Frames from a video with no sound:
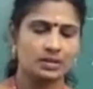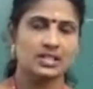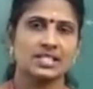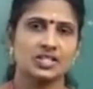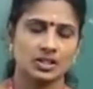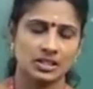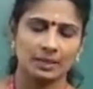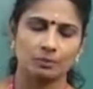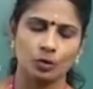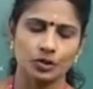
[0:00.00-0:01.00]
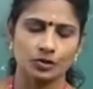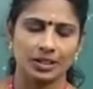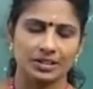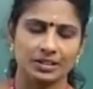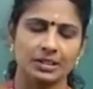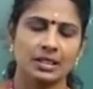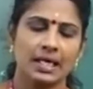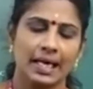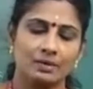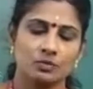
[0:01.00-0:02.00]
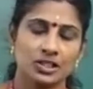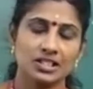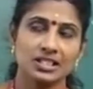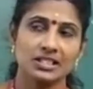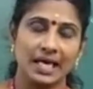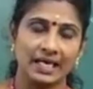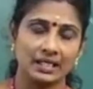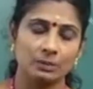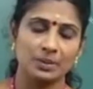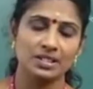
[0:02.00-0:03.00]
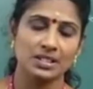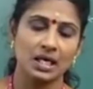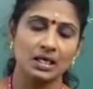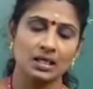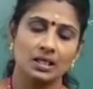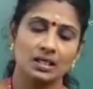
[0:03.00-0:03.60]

are the sections I am going to get it. I am changing the angle beta